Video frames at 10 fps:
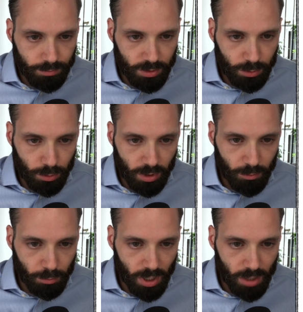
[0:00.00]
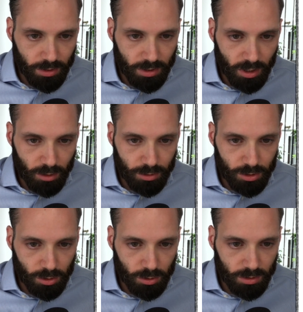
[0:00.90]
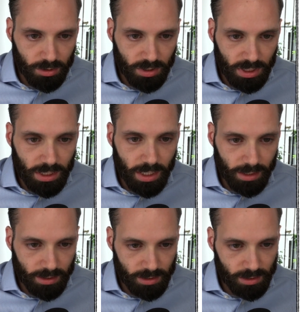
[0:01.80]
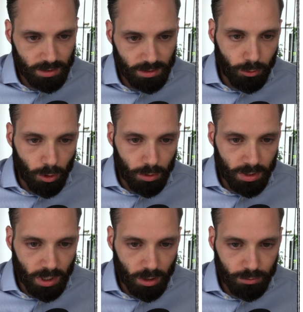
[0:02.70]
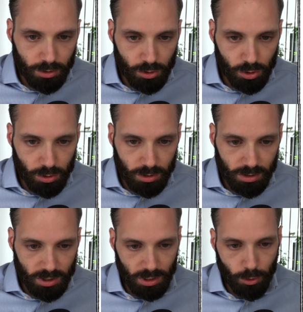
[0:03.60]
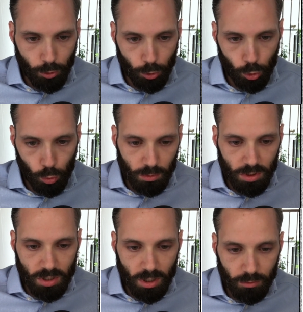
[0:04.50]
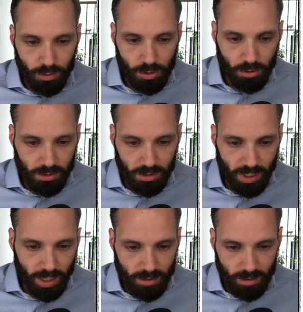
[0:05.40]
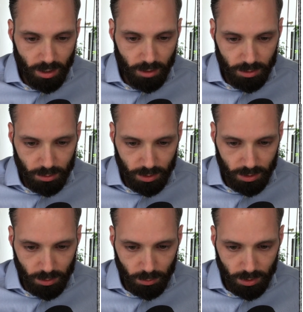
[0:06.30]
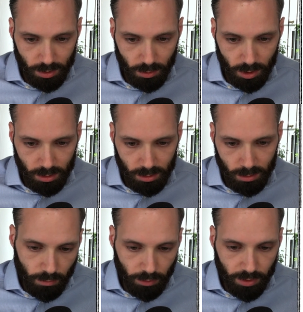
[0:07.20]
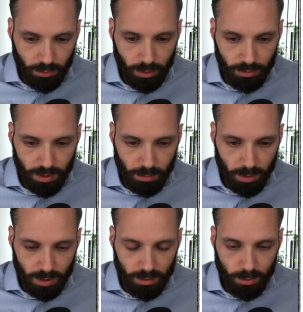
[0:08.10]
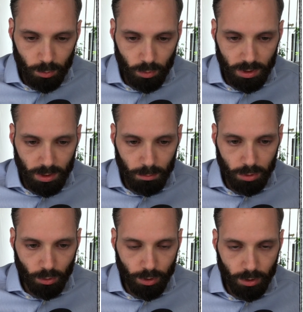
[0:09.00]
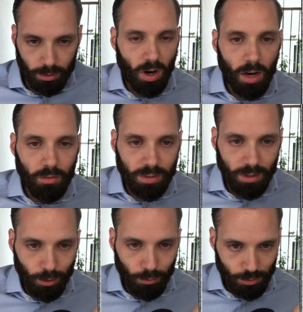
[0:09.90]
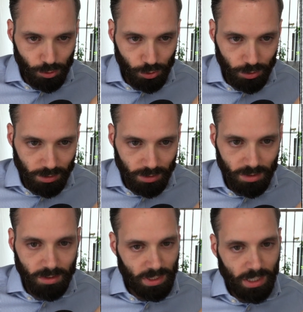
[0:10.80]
Do you have private health insurance? Yes. Foreign health insurance? No. Which health insurance did Axel have in 2021? 50-50 split with the employer. Private health insurance.